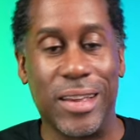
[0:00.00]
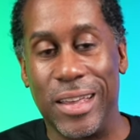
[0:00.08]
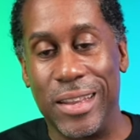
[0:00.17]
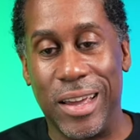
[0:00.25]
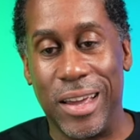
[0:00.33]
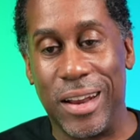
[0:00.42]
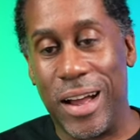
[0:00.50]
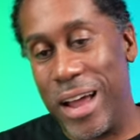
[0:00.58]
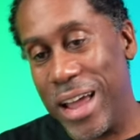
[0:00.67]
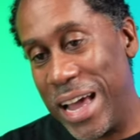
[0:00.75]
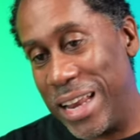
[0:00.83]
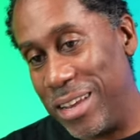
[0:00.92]
and then I
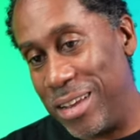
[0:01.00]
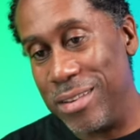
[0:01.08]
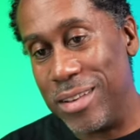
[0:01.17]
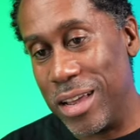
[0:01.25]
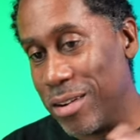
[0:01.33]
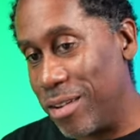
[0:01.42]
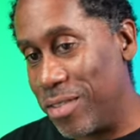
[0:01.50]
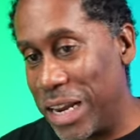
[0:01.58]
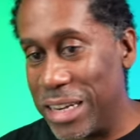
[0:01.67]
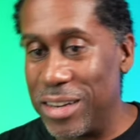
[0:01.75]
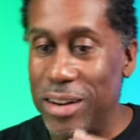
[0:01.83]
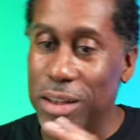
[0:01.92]
had to eat dinner, and then
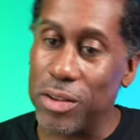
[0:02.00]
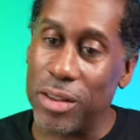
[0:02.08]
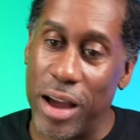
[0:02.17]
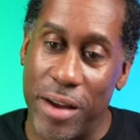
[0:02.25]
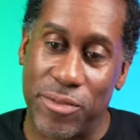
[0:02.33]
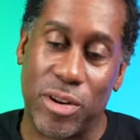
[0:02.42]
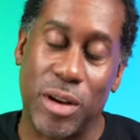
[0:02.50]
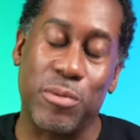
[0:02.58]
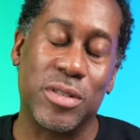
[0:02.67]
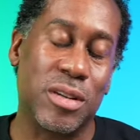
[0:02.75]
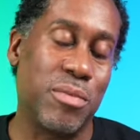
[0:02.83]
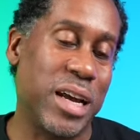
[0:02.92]
I did another live stream
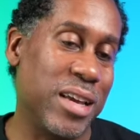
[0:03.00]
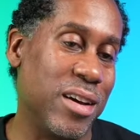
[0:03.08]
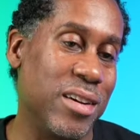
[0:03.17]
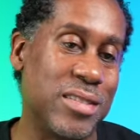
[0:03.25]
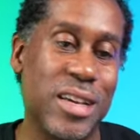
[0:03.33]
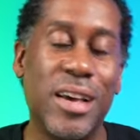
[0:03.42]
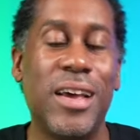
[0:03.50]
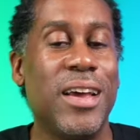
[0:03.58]
with somebody else.